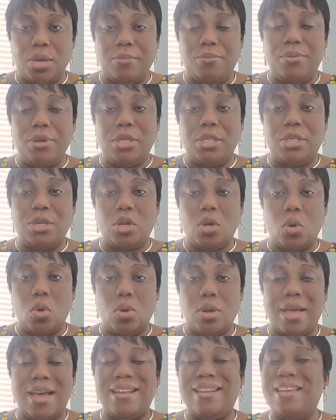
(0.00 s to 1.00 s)
Praise the
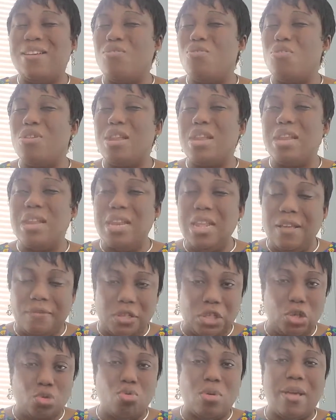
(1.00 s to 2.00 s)
Lord. And let God
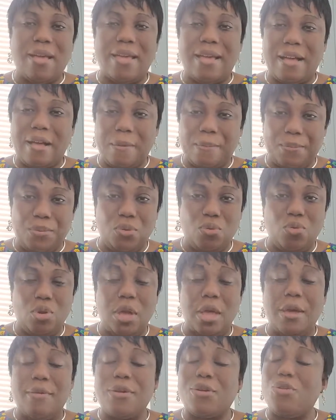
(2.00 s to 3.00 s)
lift you and help you.
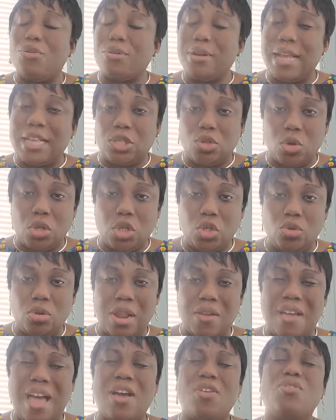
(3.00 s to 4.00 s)
Recognize God in your
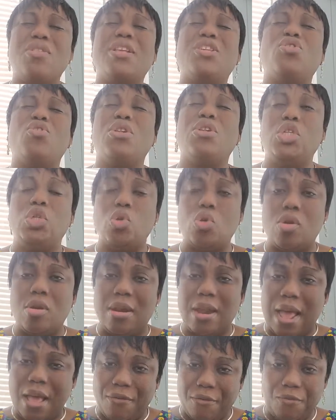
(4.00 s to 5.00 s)
life. Acknowledge God in your
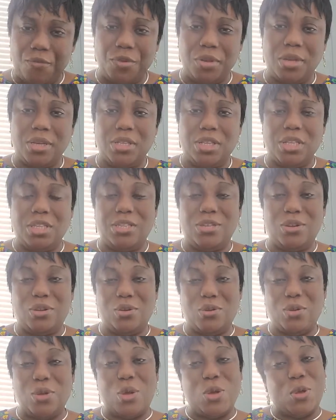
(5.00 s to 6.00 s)
life, says the
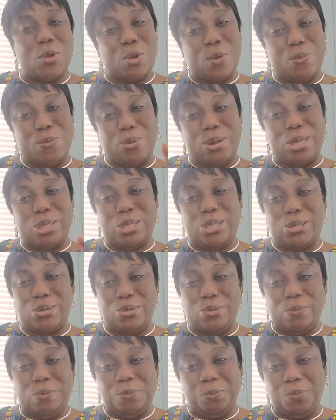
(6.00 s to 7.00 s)
Lord. God bless
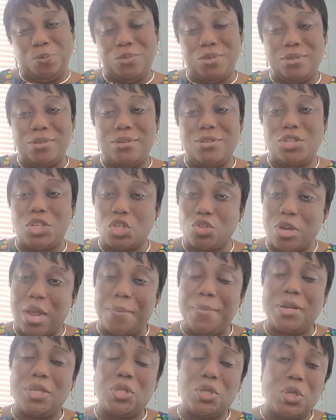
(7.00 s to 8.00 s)
you.
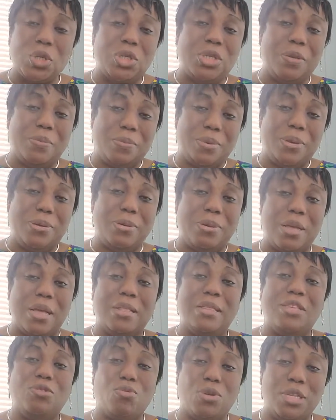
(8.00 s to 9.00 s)
Subscribe and touch the bell.
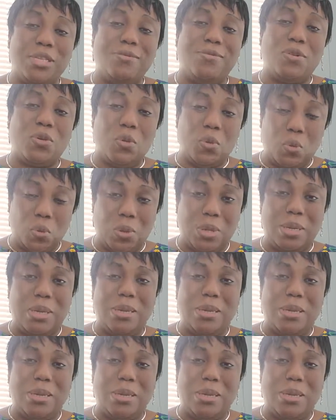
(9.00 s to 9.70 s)
This word is for you.